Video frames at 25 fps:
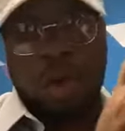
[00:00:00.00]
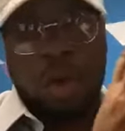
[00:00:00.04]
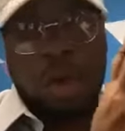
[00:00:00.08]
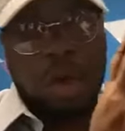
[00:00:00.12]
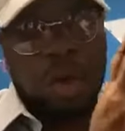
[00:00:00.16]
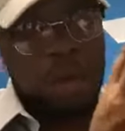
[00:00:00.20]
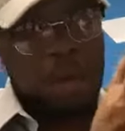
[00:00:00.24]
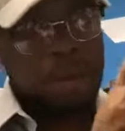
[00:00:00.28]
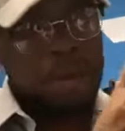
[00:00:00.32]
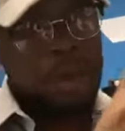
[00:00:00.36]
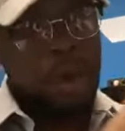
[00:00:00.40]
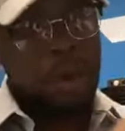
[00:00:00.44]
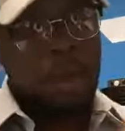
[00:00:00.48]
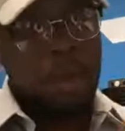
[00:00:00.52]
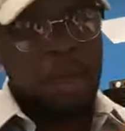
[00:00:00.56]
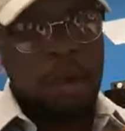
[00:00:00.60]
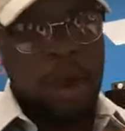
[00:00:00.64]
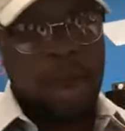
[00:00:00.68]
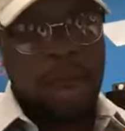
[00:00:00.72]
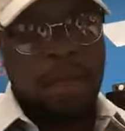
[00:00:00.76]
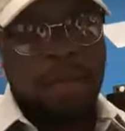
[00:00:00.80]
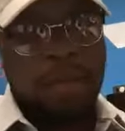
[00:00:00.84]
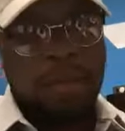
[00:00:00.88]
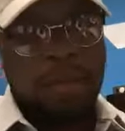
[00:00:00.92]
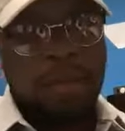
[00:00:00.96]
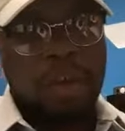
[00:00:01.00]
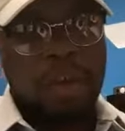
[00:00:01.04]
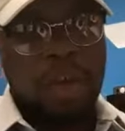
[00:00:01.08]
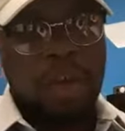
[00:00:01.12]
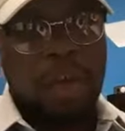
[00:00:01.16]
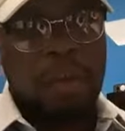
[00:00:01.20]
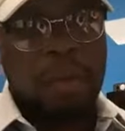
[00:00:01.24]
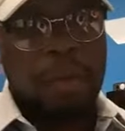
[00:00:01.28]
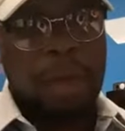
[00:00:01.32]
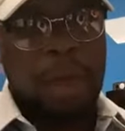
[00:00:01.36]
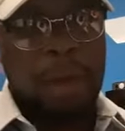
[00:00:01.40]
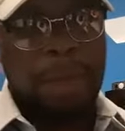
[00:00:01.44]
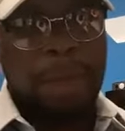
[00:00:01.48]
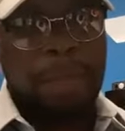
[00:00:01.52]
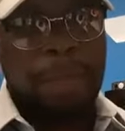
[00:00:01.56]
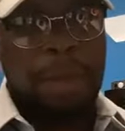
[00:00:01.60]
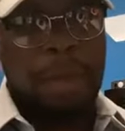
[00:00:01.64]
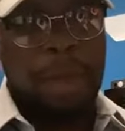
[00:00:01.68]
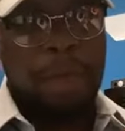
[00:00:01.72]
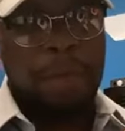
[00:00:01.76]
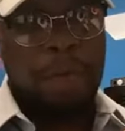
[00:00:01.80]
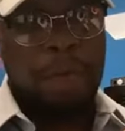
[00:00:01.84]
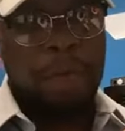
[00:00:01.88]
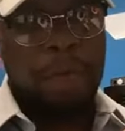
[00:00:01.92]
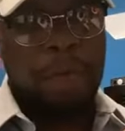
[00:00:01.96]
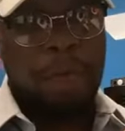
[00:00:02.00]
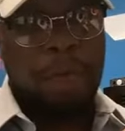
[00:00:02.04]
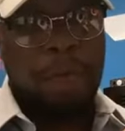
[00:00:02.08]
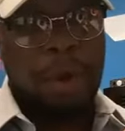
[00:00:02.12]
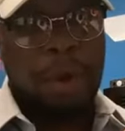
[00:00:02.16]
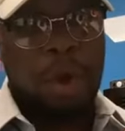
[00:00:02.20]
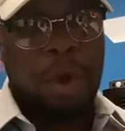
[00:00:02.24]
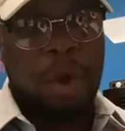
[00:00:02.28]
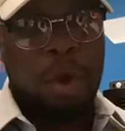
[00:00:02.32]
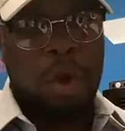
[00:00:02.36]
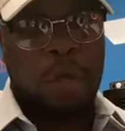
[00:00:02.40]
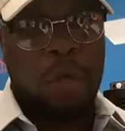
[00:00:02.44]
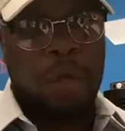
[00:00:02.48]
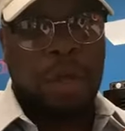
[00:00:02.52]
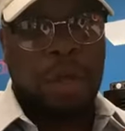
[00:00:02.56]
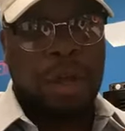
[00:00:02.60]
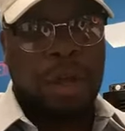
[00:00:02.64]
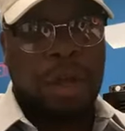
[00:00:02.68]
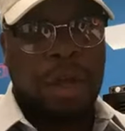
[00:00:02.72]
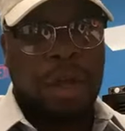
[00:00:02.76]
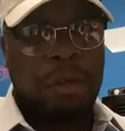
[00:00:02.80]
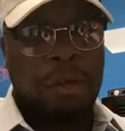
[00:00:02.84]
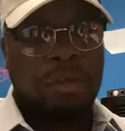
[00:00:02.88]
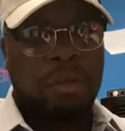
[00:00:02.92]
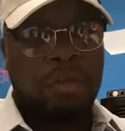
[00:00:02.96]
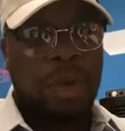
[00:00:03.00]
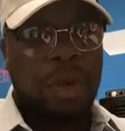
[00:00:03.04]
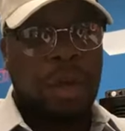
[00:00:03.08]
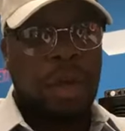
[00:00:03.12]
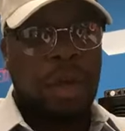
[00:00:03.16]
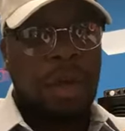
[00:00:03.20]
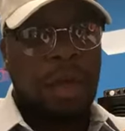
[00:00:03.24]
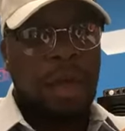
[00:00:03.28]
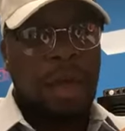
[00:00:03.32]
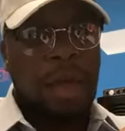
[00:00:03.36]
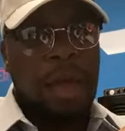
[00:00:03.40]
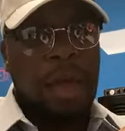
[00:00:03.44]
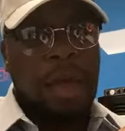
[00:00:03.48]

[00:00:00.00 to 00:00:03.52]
I'm talking about whites. I'm talking about people from all over the country.